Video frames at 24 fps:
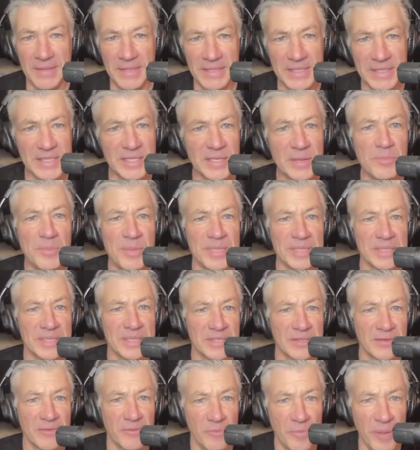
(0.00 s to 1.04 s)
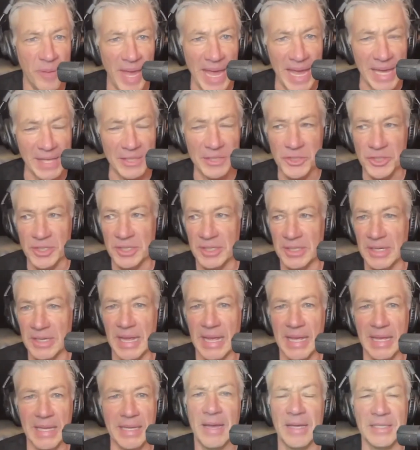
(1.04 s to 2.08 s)
This is a business of passion,
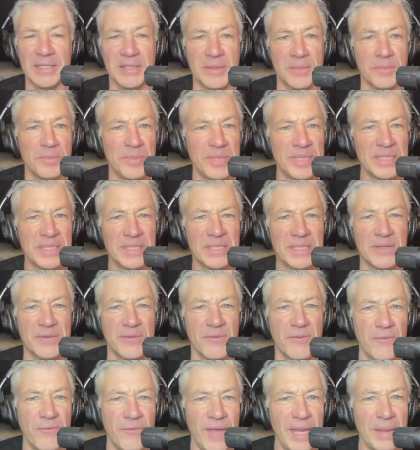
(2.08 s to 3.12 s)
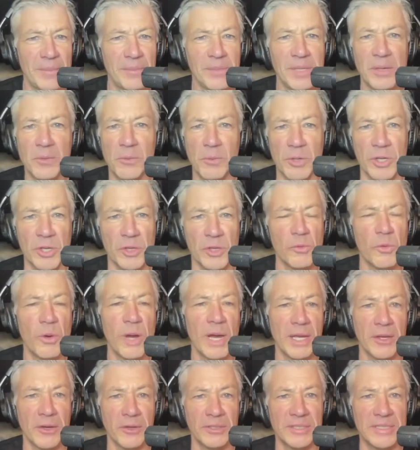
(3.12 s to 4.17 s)
and it's a business of family where you
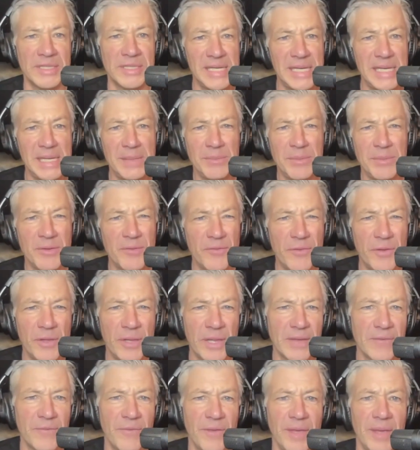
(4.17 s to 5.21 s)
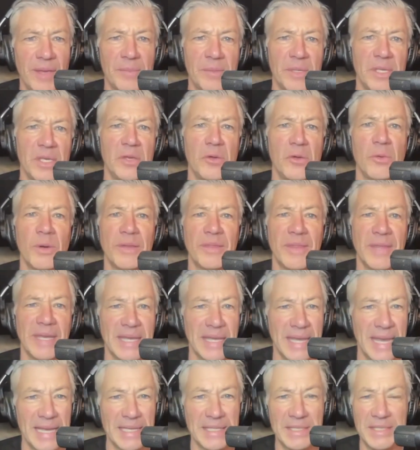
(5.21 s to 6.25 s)
want your team to feel like family. You want the
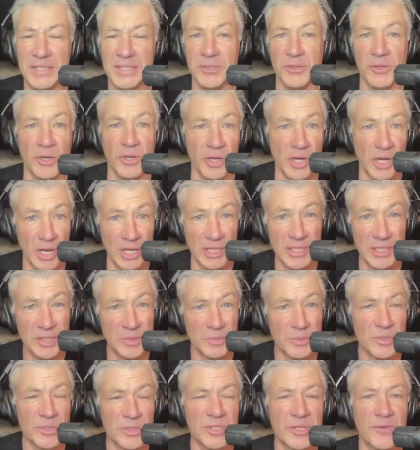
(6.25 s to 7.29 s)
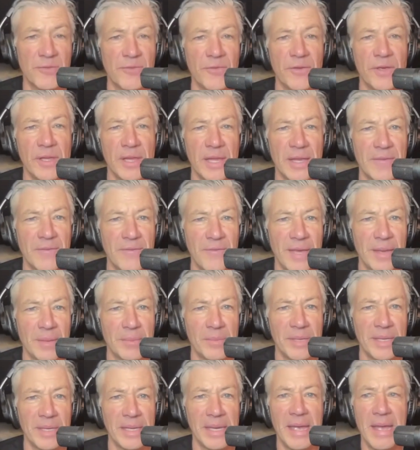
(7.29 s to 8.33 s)
guests or your customers to feel like
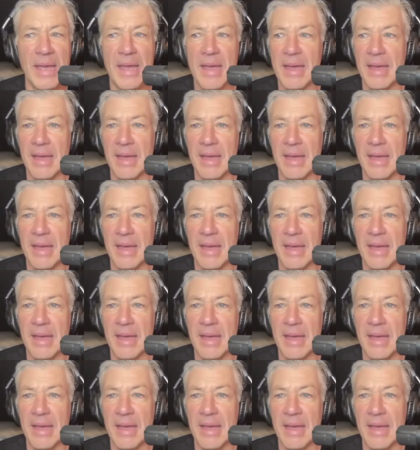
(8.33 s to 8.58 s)
family.